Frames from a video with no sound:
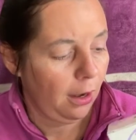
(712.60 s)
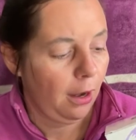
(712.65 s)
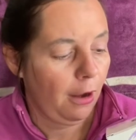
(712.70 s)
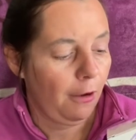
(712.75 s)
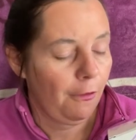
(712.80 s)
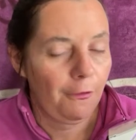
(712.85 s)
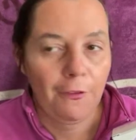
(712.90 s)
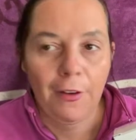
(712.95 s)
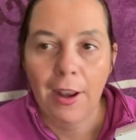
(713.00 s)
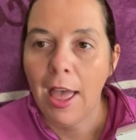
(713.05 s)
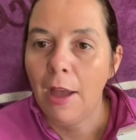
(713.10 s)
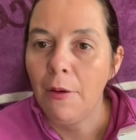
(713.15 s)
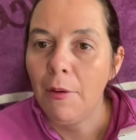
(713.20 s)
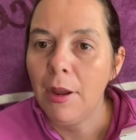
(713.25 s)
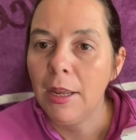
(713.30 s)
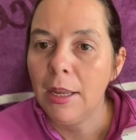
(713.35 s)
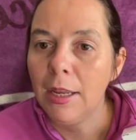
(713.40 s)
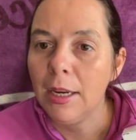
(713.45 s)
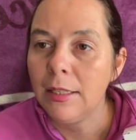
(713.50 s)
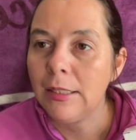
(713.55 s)

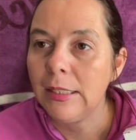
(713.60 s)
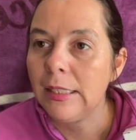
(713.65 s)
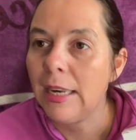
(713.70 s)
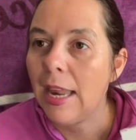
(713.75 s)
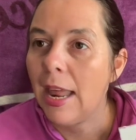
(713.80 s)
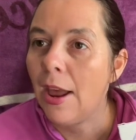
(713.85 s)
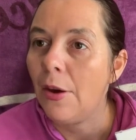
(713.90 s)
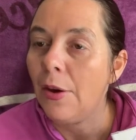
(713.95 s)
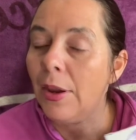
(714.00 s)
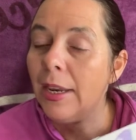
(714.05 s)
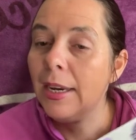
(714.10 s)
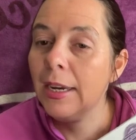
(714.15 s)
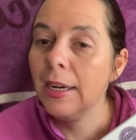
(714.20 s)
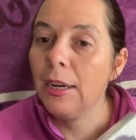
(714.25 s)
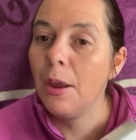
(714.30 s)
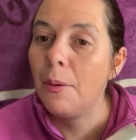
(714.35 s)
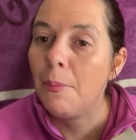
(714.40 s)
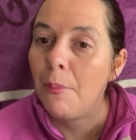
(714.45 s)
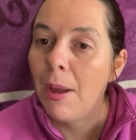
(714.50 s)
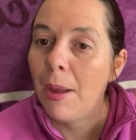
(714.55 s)
flower. It's now
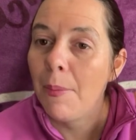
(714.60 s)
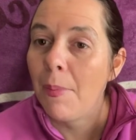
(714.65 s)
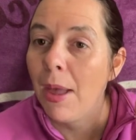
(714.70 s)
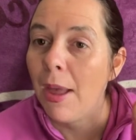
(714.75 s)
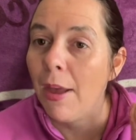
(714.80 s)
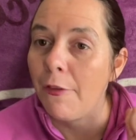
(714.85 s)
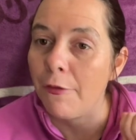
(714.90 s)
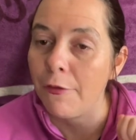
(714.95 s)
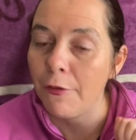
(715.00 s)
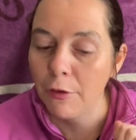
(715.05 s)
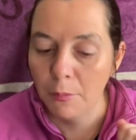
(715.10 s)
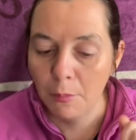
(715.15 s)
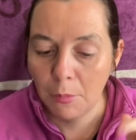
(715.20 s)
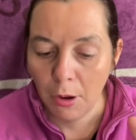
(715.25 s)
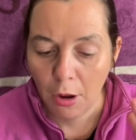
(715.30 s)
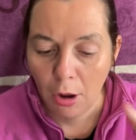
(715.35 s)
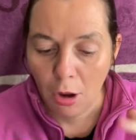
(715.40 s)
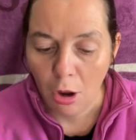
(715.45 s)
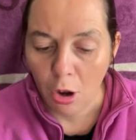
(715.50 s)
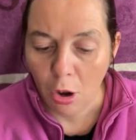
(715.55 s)
in my bathroom
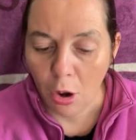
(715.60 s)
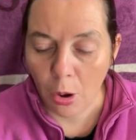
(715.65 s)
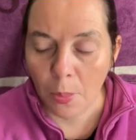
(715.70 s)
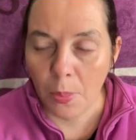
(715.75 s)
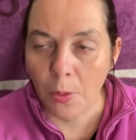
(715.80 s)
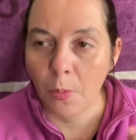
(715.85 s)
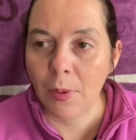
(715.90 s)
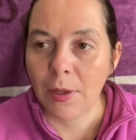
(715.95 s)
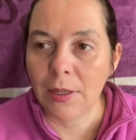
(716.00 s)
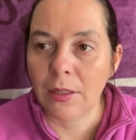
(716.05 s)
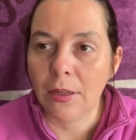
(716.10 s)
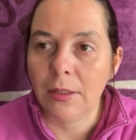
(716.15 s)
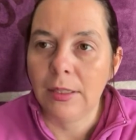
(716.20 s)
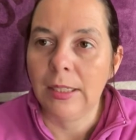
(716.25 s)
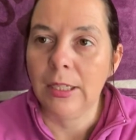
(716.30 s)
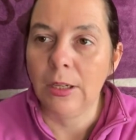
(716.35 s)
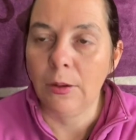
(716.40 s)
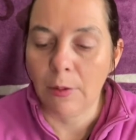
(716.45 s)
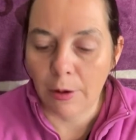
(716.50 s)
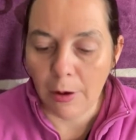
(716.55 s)
on the
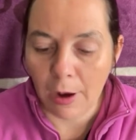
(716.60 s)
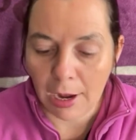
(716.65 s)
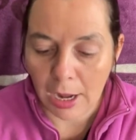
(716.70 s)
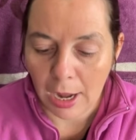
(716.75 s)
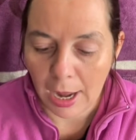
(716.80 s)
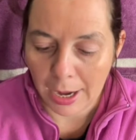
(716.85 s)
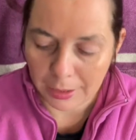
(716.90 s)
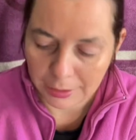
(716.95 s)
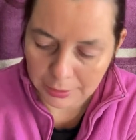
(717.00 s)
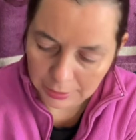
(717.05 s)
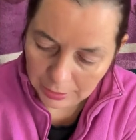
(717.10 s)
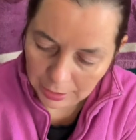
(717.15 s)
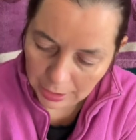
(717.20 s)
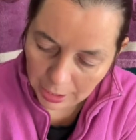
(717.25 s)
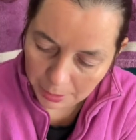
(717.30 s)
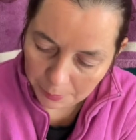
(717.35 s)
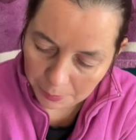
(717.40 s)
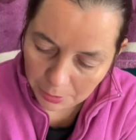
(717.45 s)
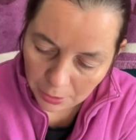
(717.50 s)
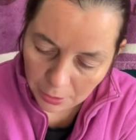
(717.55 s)
windowsill where I like to
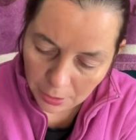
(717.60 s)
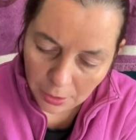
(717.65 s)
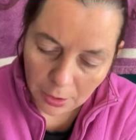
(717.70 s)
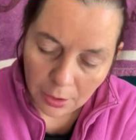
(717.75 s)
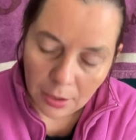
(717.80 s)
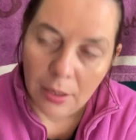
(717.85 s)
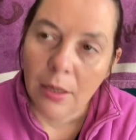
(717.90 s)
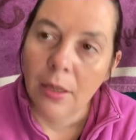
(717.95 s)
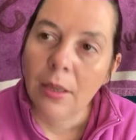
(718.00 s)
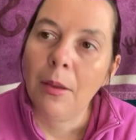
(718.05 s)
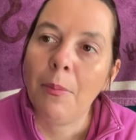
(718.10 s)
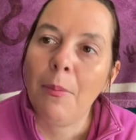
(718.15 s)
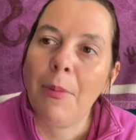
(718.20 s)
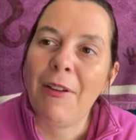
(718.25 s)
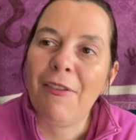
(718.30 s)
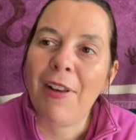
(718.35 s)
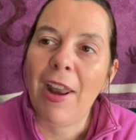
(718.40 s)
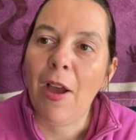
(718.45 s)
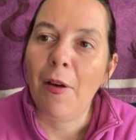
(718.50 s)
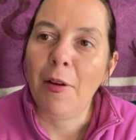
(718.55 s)
keep my
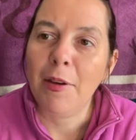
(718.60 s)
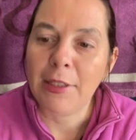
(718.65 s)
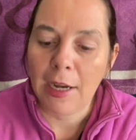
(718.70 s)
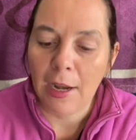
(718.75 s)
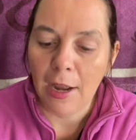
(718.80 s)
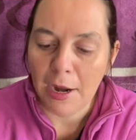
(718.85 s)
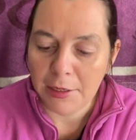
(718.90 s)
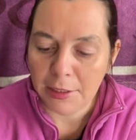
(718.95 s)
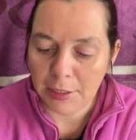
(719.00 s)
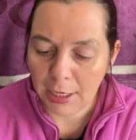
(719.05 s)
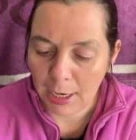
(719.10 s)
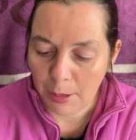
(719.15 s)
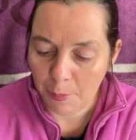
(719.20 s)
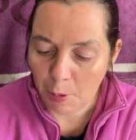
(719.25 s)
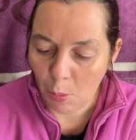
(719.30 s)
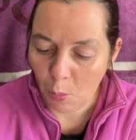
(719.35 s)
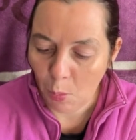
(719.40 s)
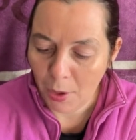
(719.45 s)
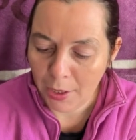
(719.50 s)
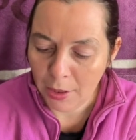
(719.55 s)
flowers. I like to keep
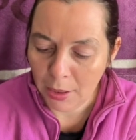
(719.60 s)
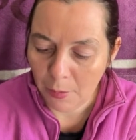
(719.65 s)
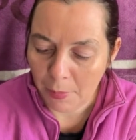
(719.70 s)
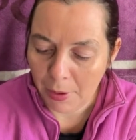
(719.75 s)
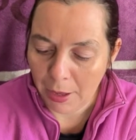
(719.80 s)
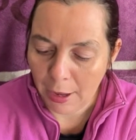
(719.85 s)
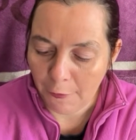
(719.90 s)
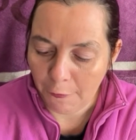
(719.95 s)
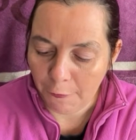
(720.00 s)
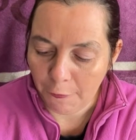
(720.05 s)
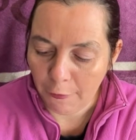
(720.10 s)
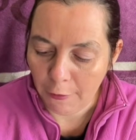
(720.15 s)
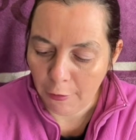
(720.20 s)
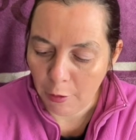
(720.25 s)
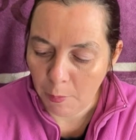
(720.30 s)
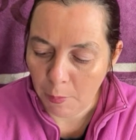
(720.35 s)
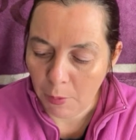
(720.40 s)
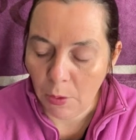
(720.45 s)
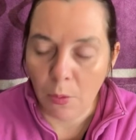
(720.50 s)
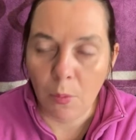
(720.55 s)
one in the
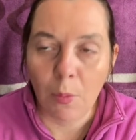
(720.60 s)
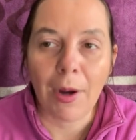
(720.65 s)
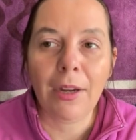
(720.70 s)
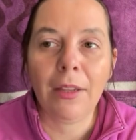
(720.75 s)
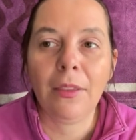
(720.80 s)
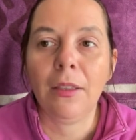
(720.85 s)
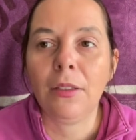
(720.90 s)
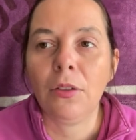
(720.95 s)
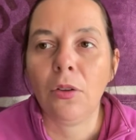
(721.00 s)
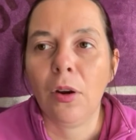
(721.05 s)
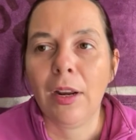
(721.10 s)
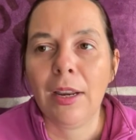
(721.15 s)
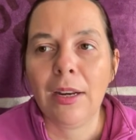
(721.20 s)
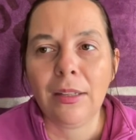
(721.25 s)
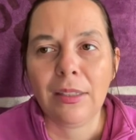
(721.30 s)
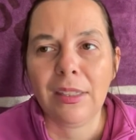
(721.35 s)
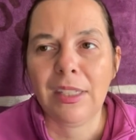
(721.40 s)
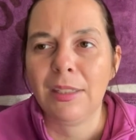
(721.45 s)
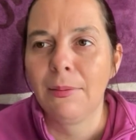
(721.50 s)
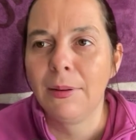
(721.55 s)
bathroom, one in the toilet.
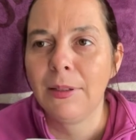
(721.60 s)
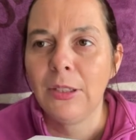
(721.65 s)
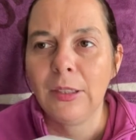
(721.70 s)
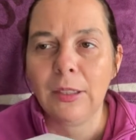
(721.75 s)
This one's in the